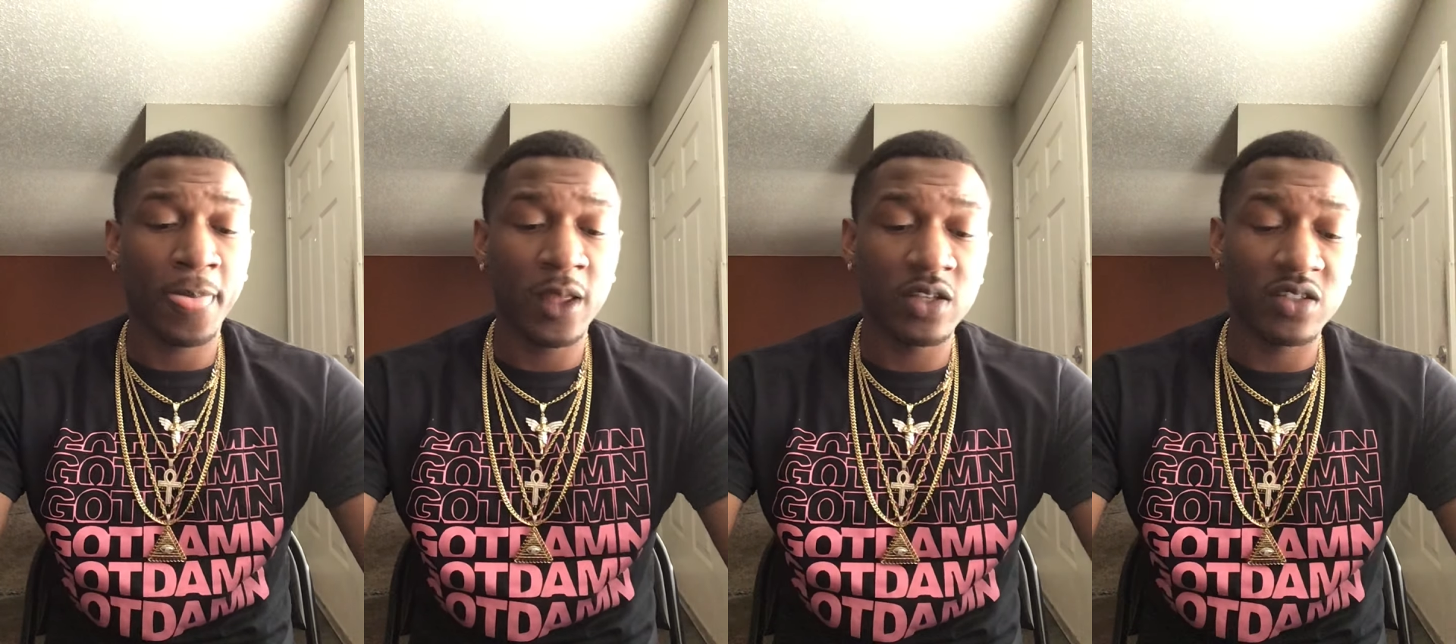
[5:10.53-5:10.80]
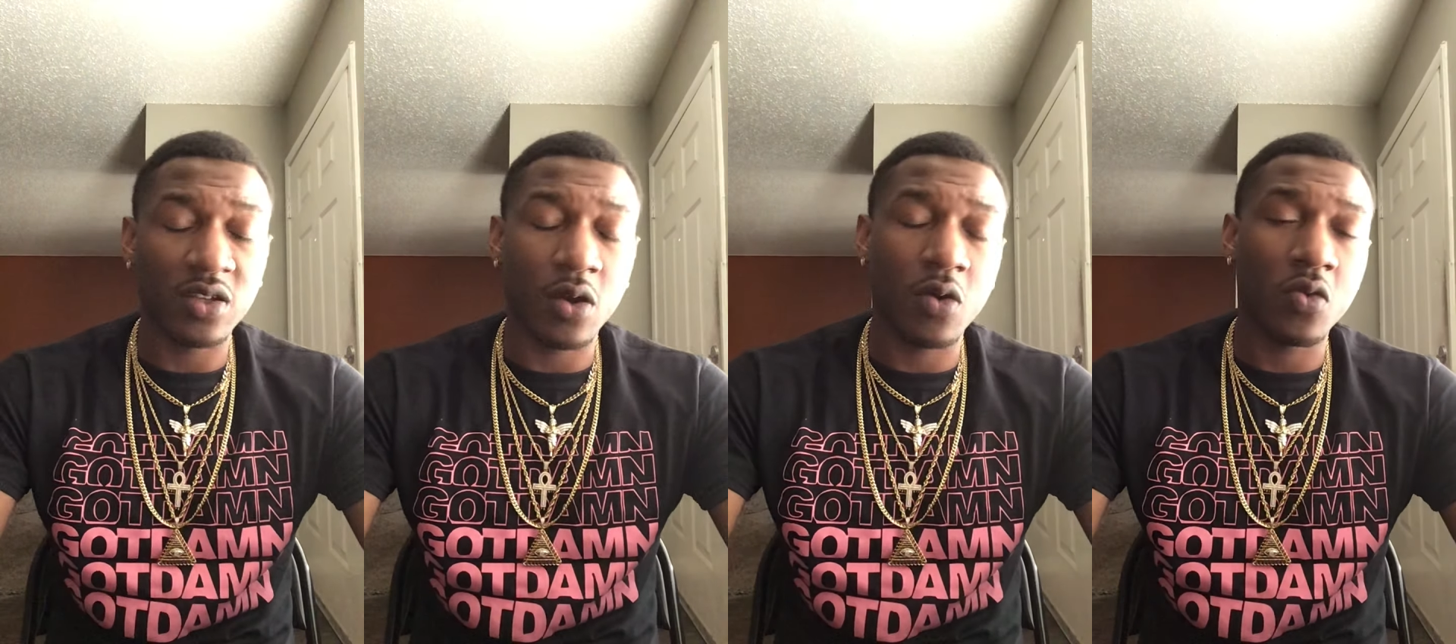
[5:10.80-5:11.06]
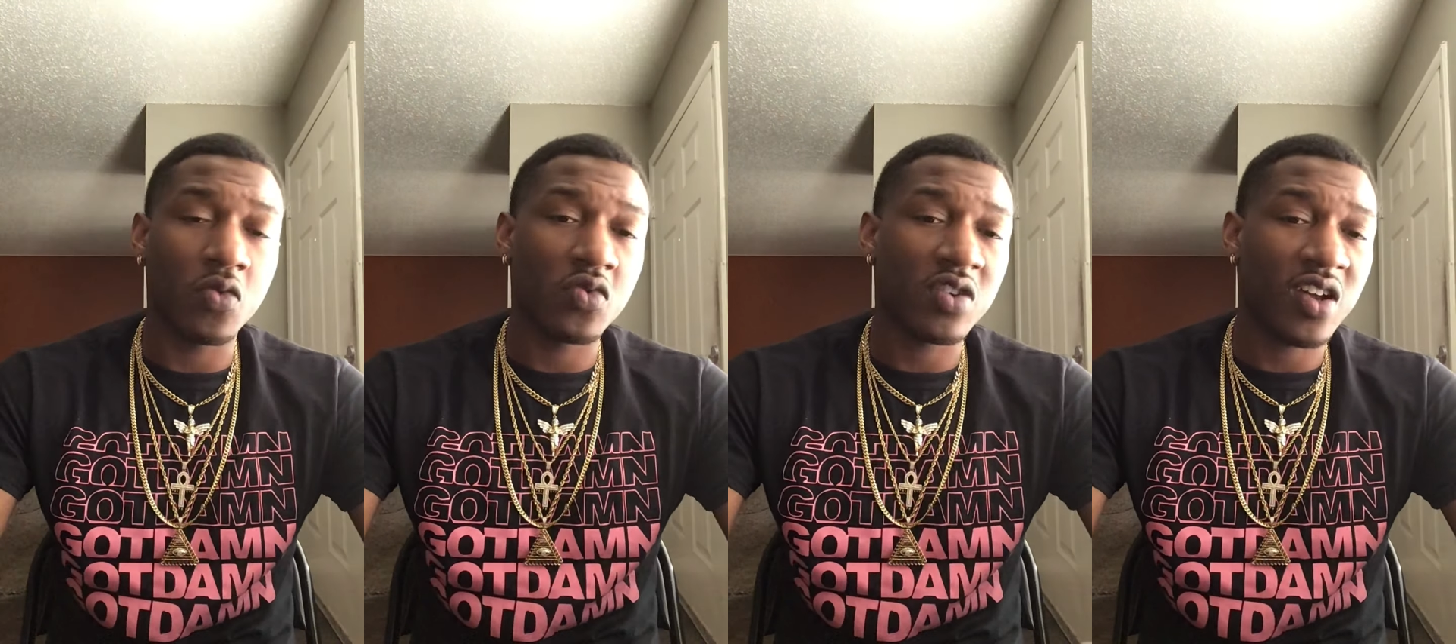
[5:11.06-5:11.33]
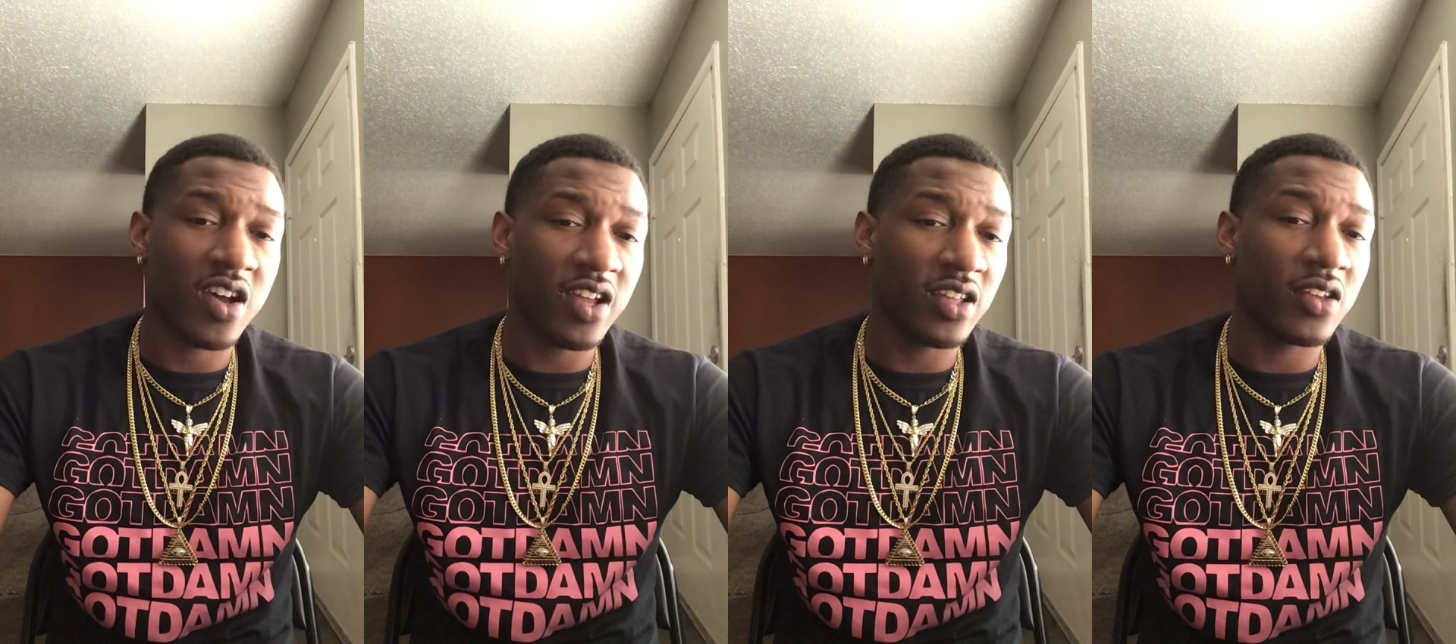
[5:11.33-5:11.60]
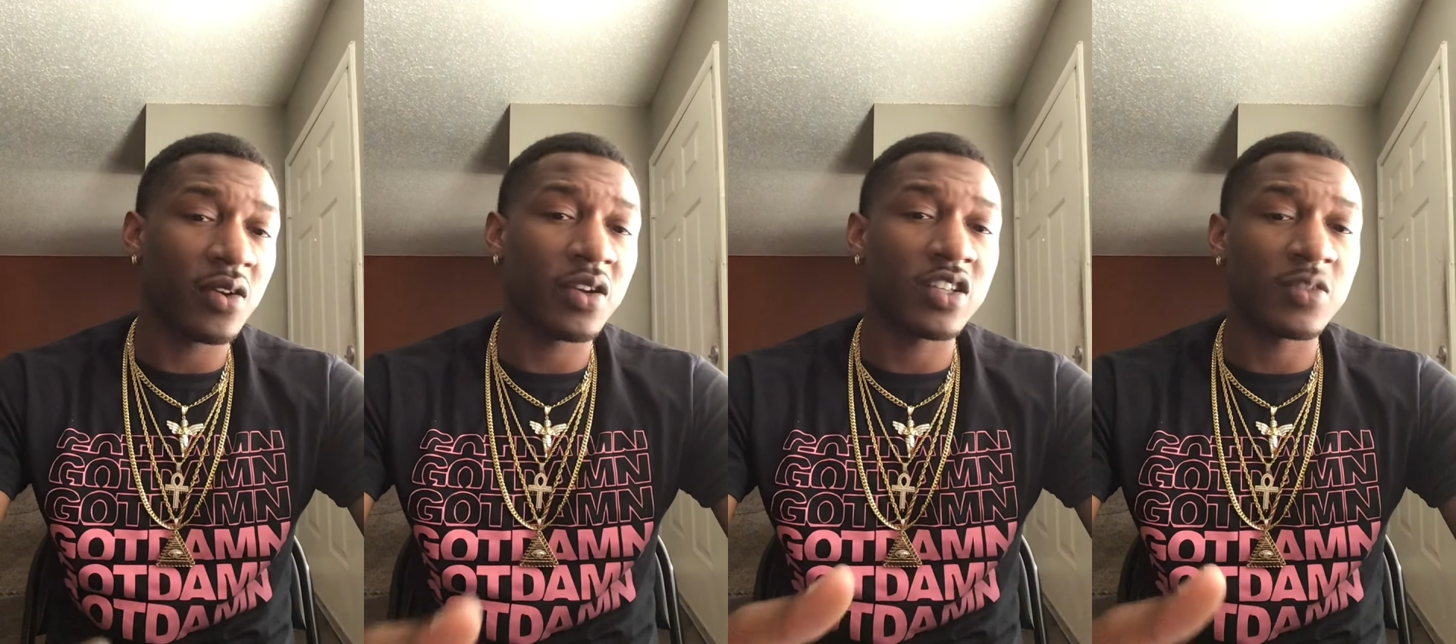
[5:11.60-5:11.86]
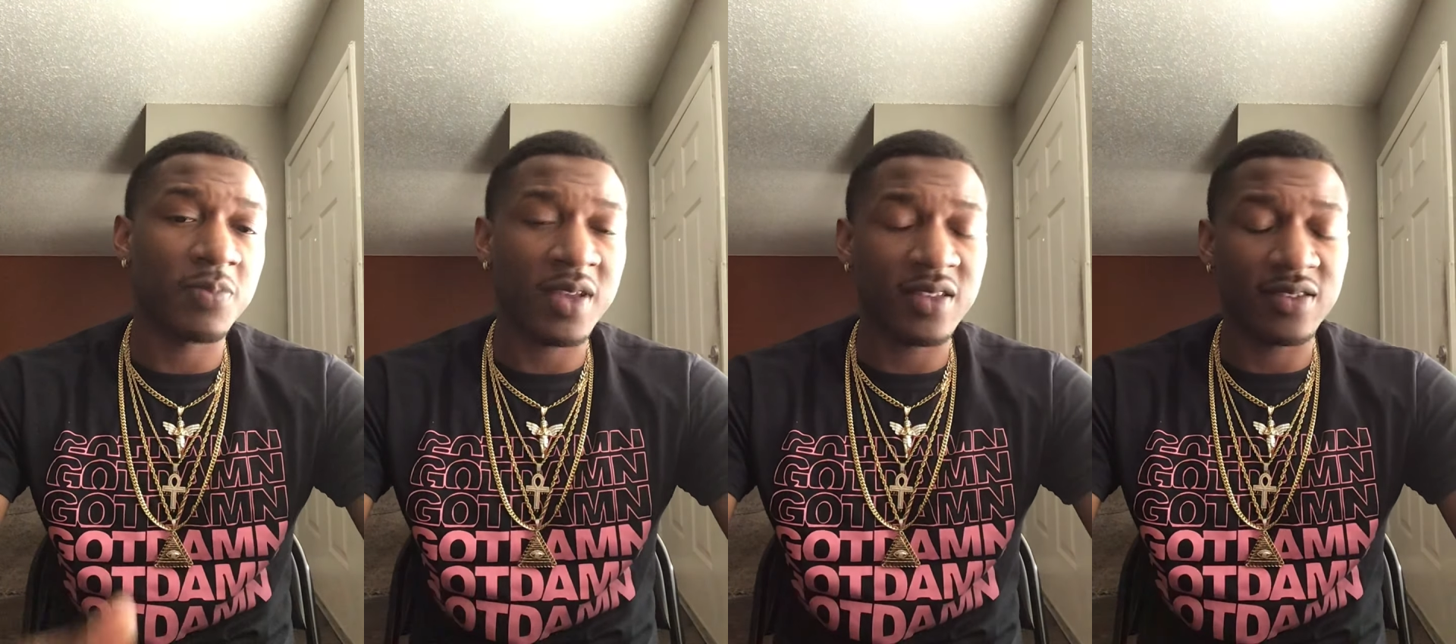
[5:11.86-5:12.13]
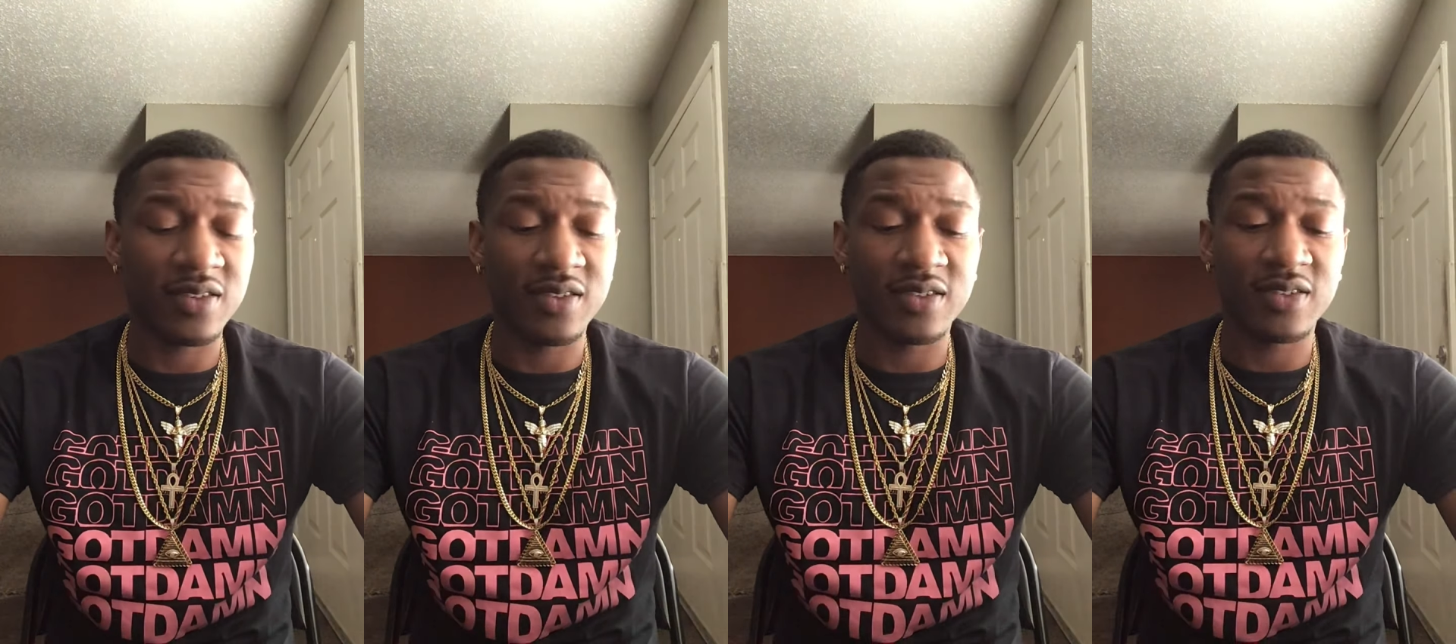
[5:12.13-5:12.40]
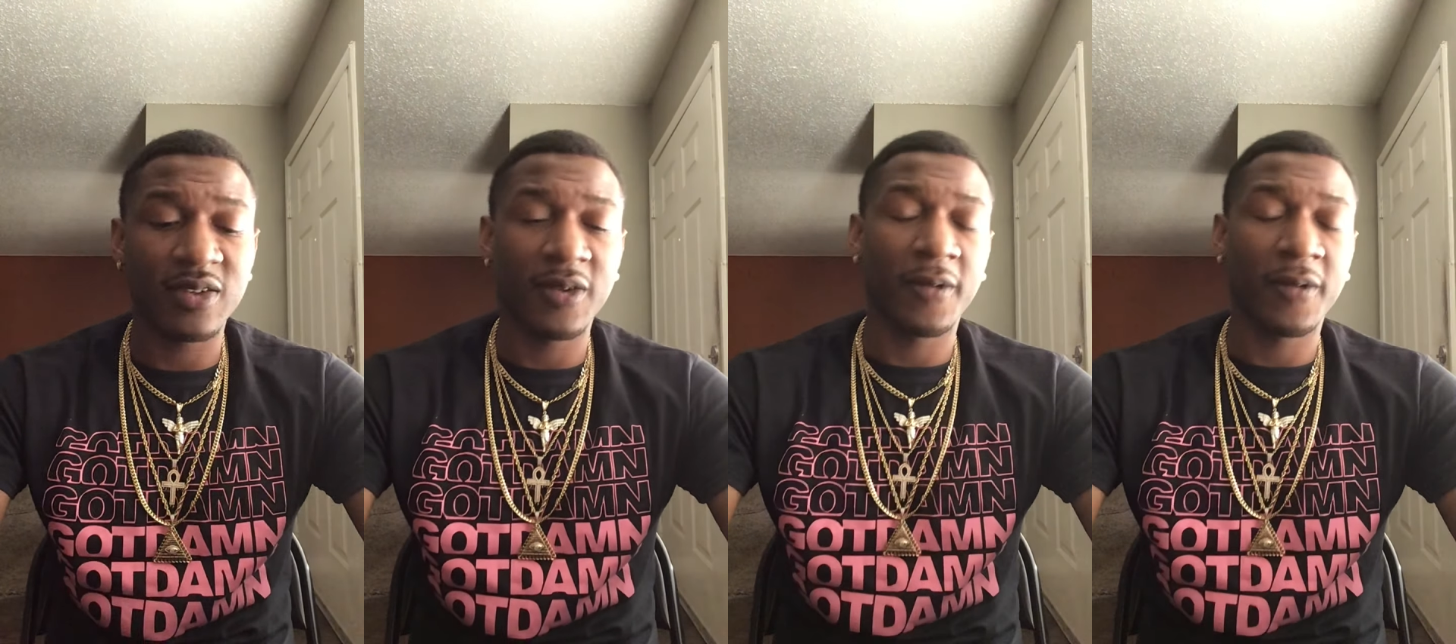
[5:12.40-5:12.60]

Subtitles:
So cut your expenses.